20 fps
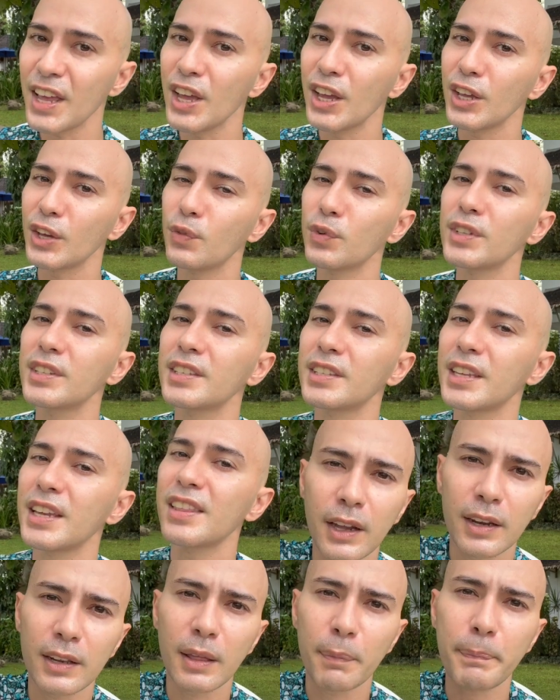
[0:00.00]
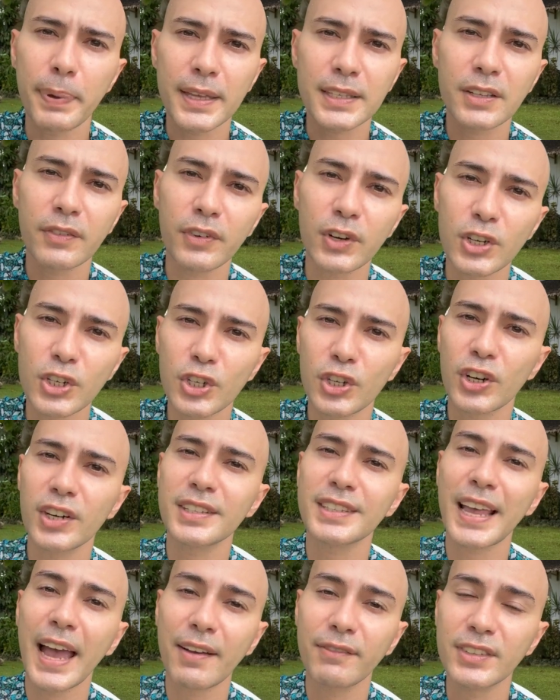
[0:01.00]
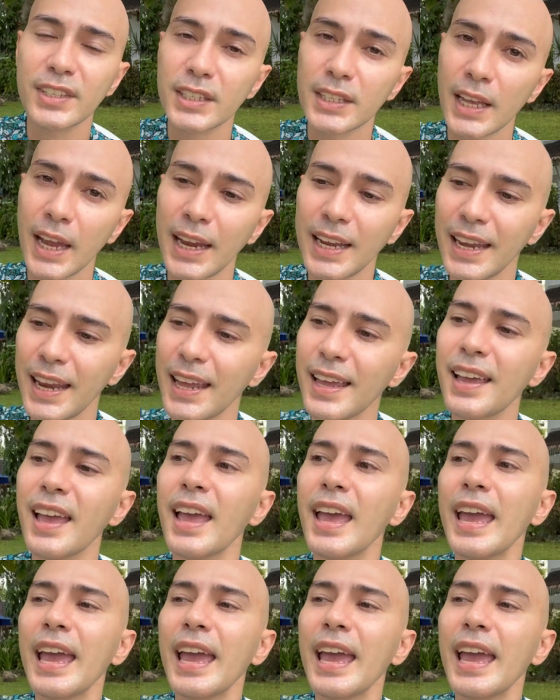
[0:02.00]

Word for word: you would see that the pits of your shirts have staining